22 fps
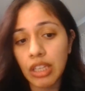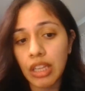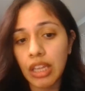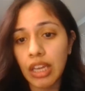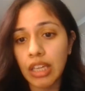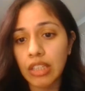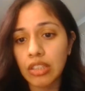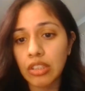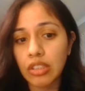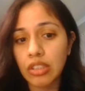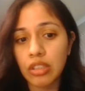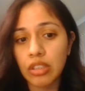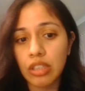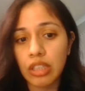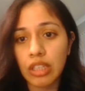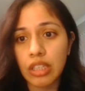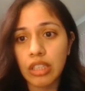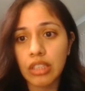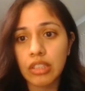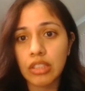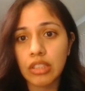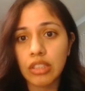the answer
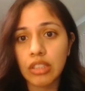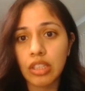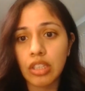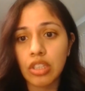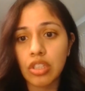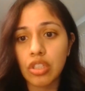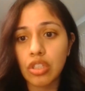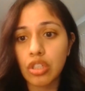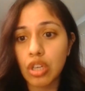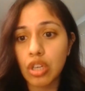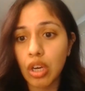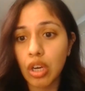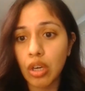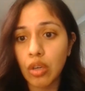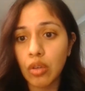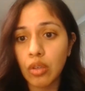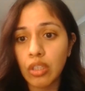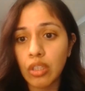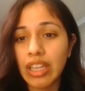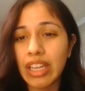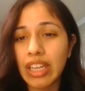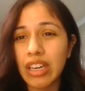is
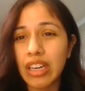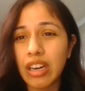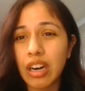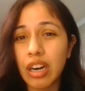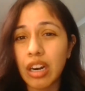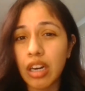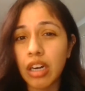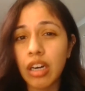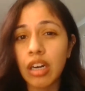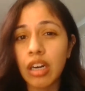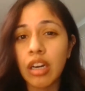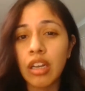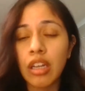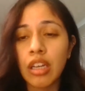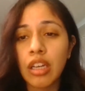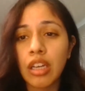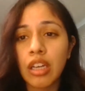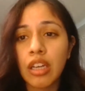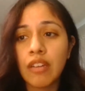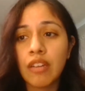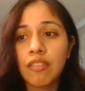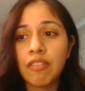no. There are
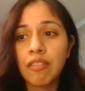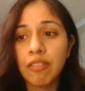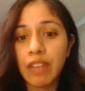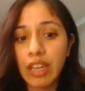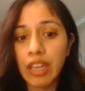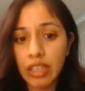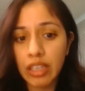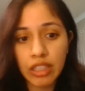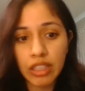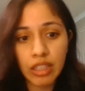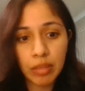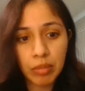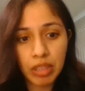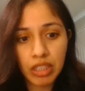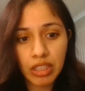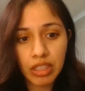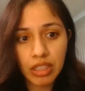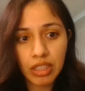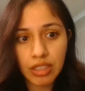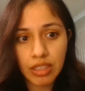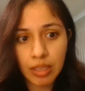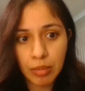very limited
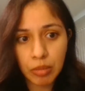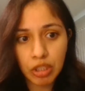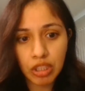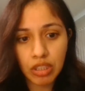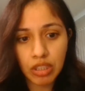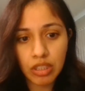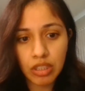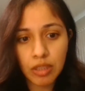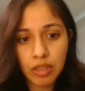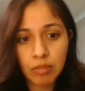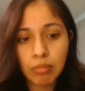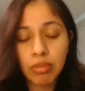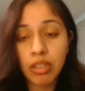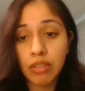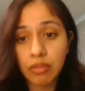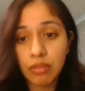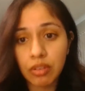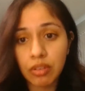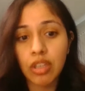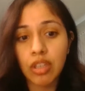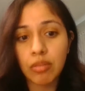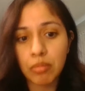exceptions, but
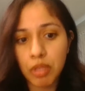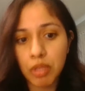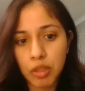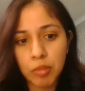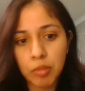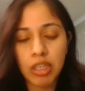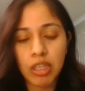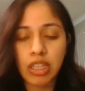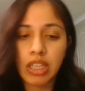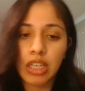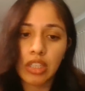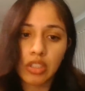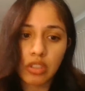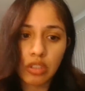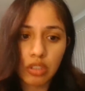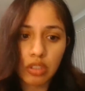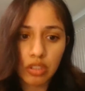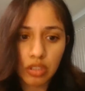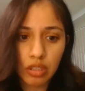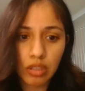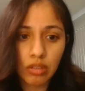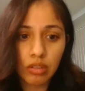for the most part, the answer
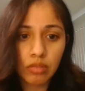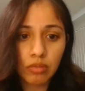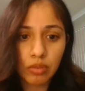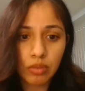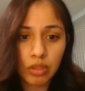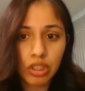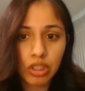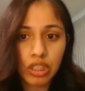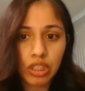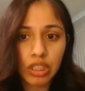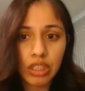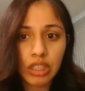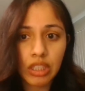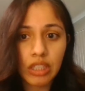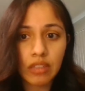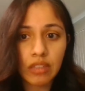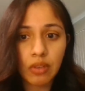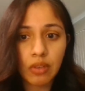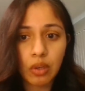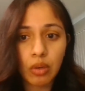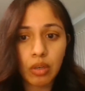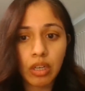is no. Unfortunately,
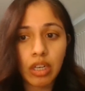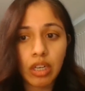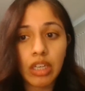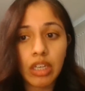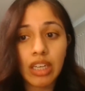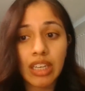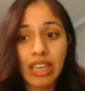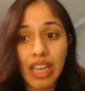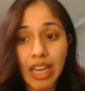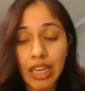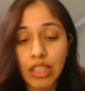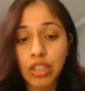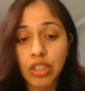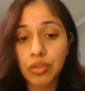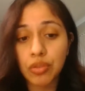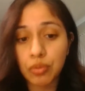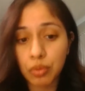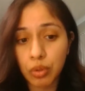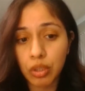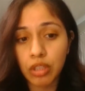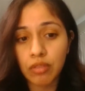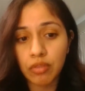if you are on an
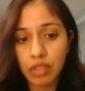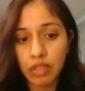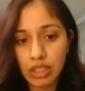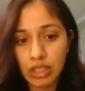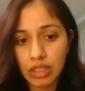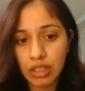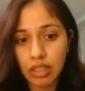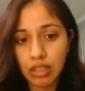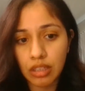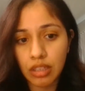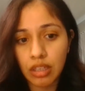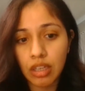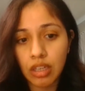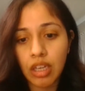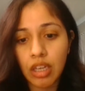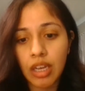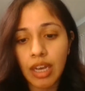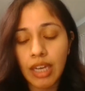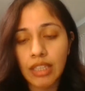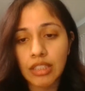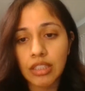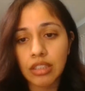H4 visa
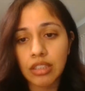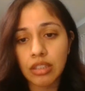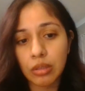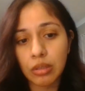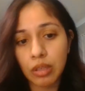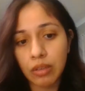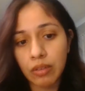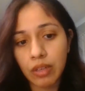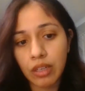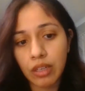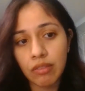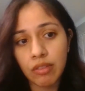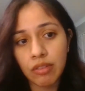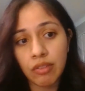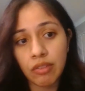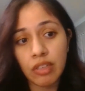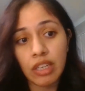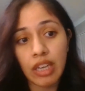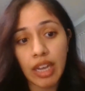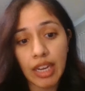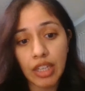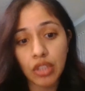as a derivative of
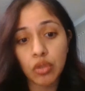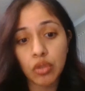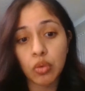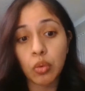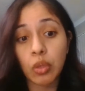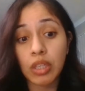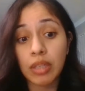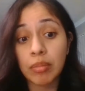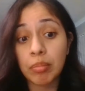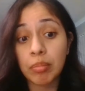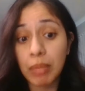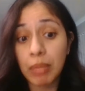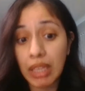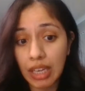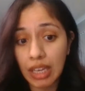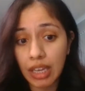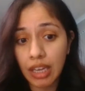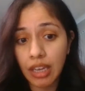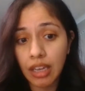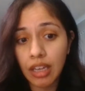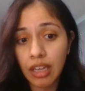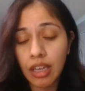an
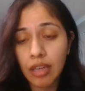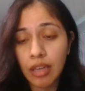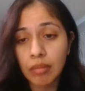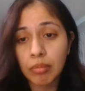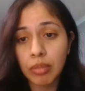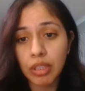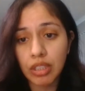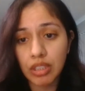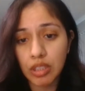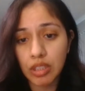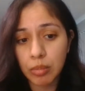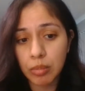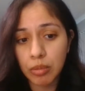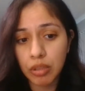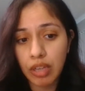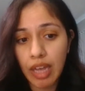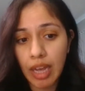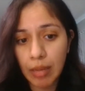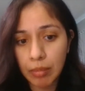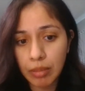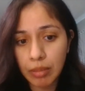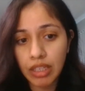H1B principal
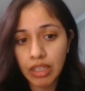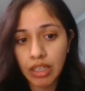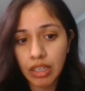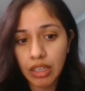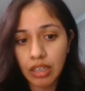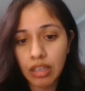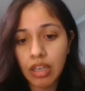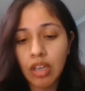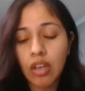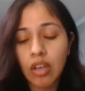applicant,